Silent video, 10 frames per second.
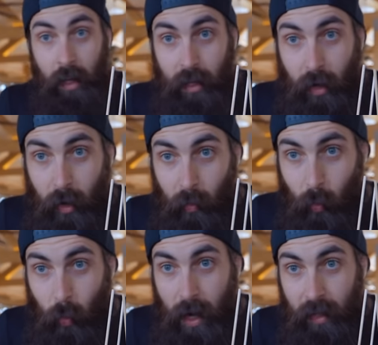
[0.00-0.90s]
Can't
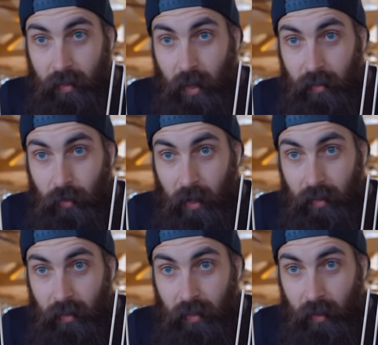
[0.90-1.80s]
wait to get stuck
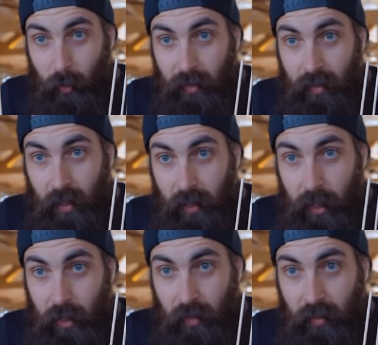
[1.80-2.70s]
into this. It looks
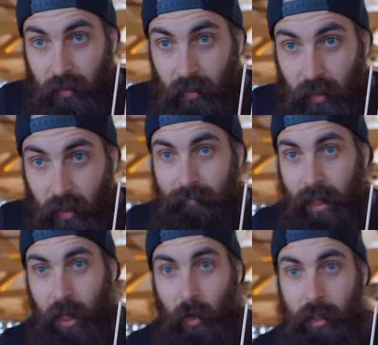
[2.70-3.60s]
delicious.
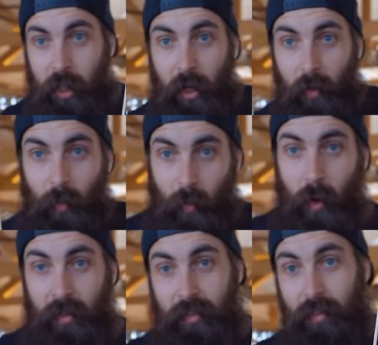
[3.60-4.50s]
I don't actually know
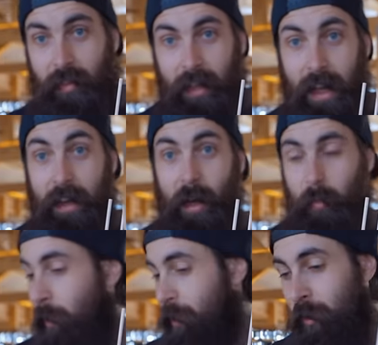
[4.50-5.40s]
what's in it.
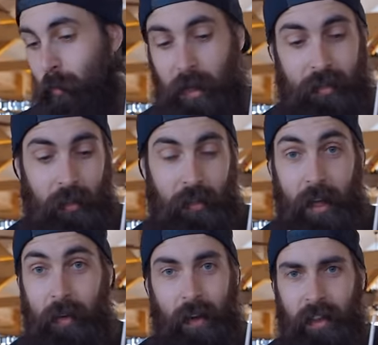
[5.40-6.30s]
Probably should have researched that
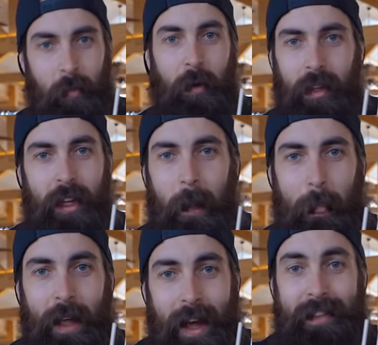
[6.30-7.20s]
in advance, but
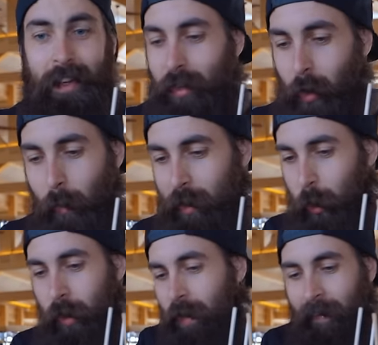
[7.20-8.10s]
I'll tell you in the
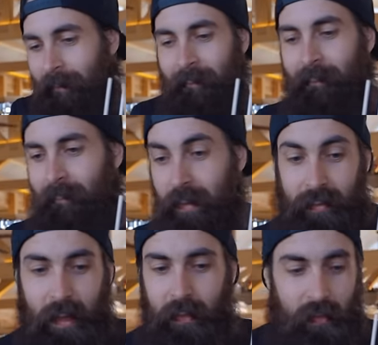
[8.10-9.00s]
commentary. Let's
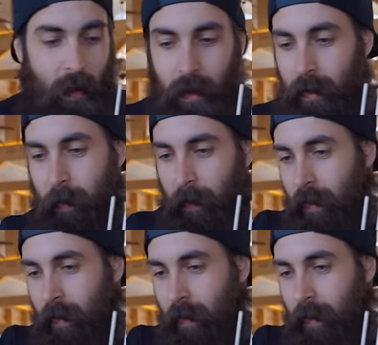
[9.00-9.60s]
get started.